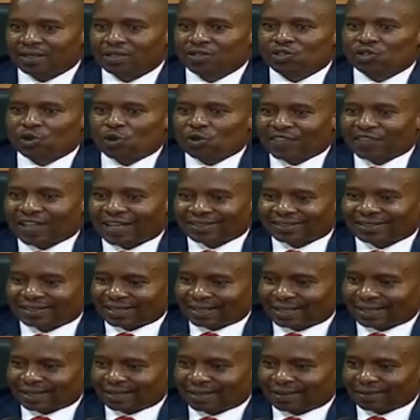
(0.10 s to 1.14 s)
so that
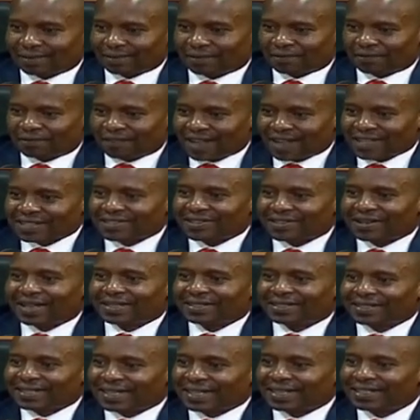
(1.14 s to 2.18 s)
the first
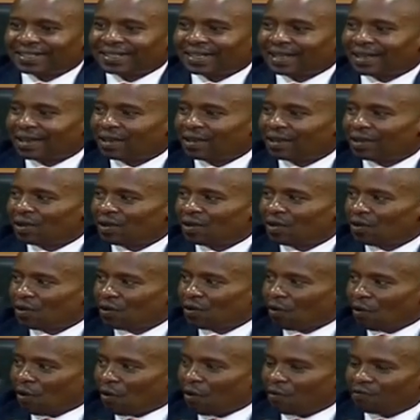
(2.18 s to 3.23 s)
criteria
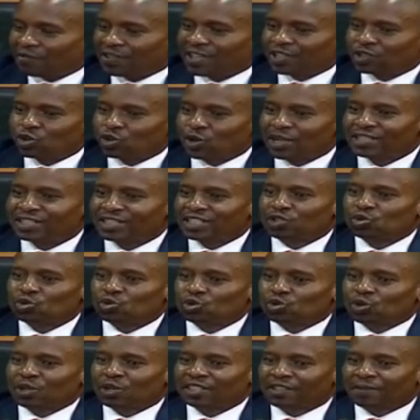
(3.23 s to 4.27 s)
of the 20
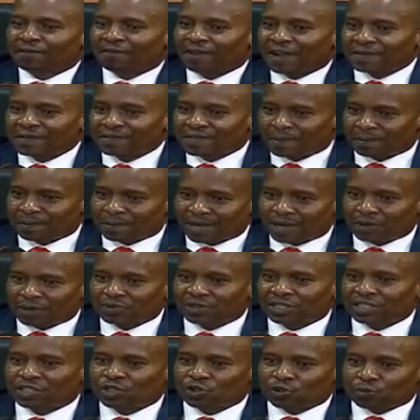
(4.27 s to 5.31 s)
to 25 sub-counties